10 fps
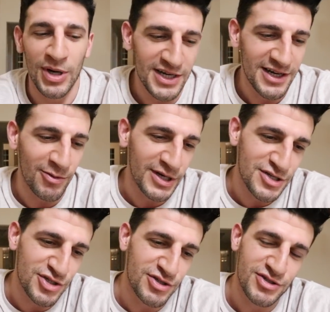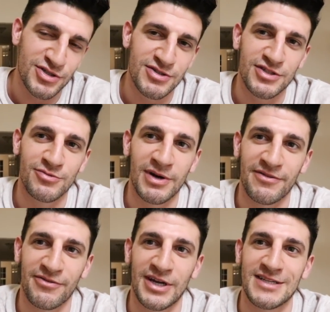But I wanna introduce you to my
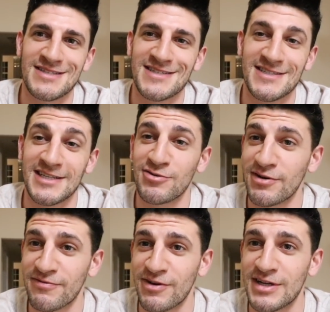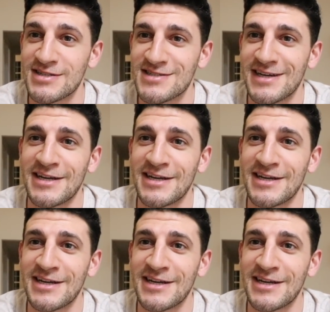friends because I do have friends.